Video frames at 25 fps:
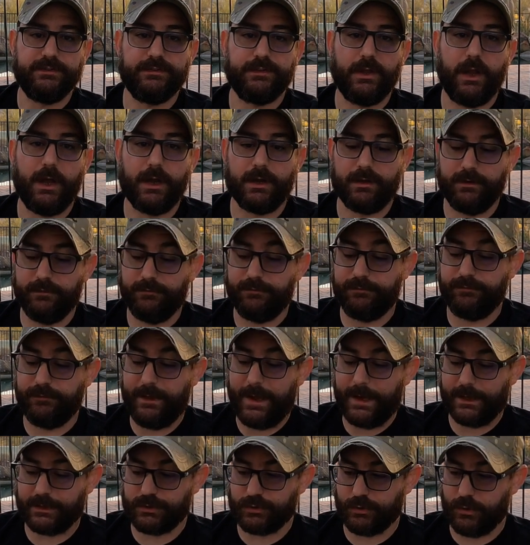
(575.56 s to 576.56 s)
stock
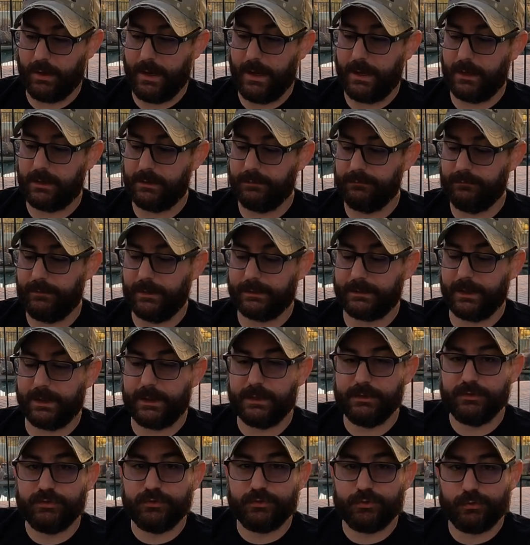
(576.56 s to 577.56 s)
Fact Track. In fact, I
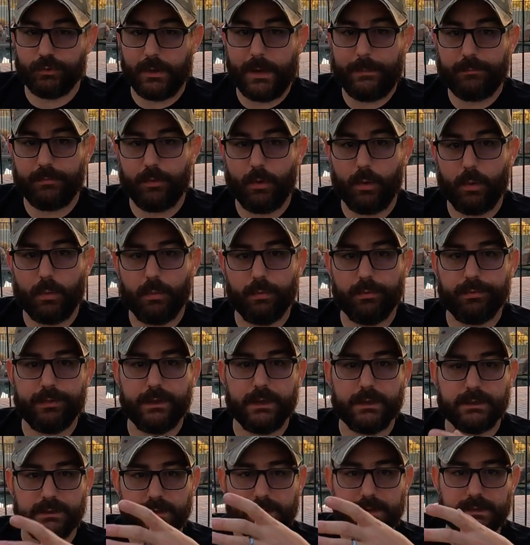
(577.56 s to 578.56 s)
can strap the whole
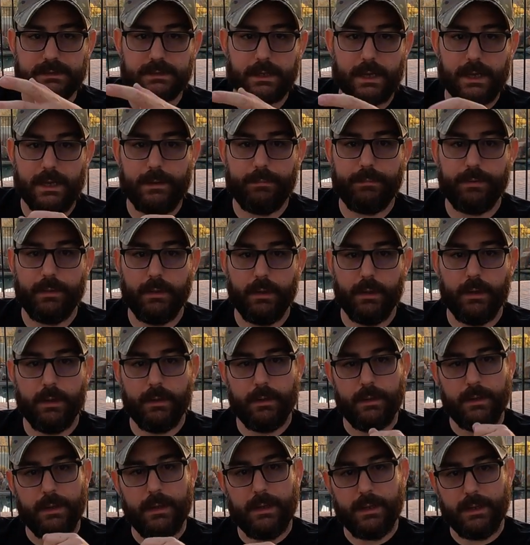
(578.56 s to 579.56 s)
thing to the top
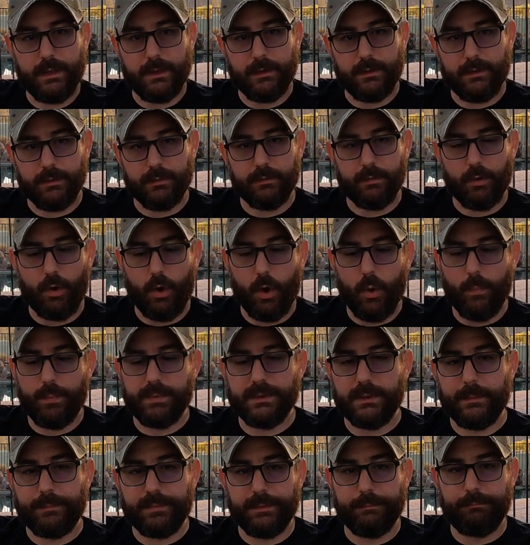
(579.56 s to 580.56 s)
and
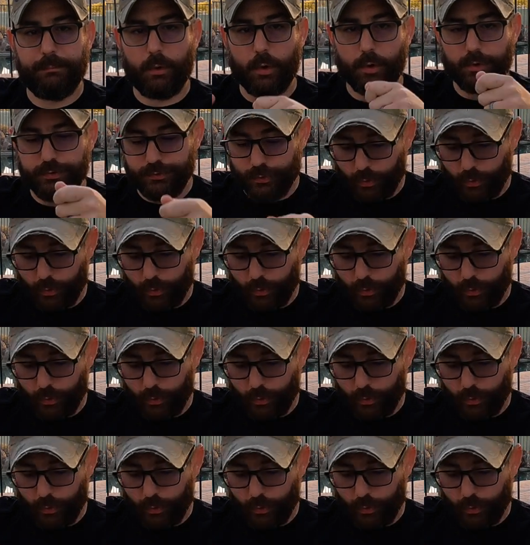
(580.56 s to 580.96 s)
open up the barn